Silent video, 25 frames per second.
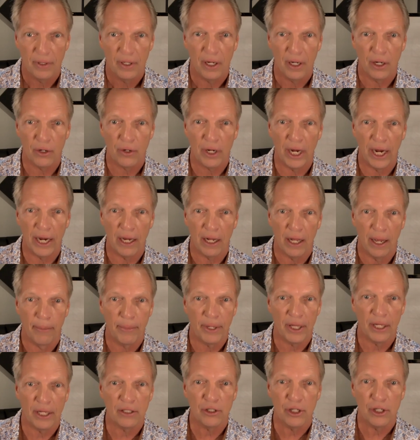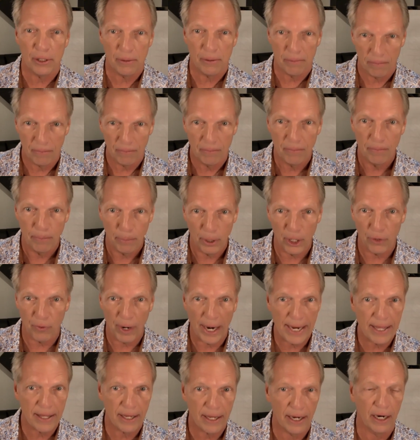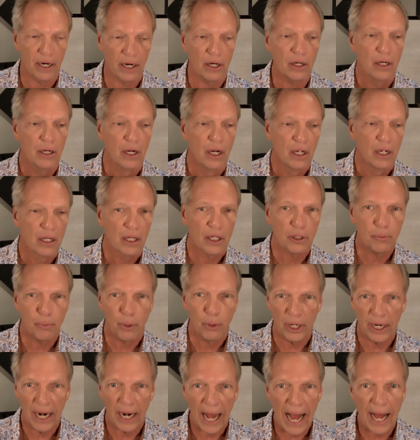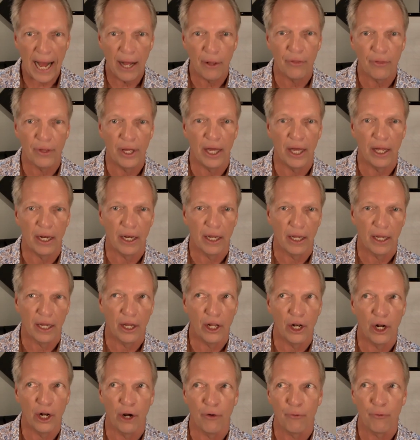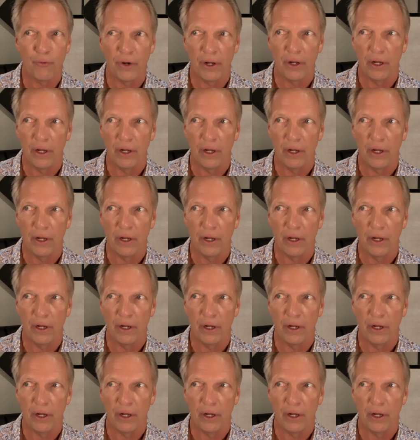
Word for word: Okay. I mean, let's right. just put it right there. Let's put it out that, you know, if,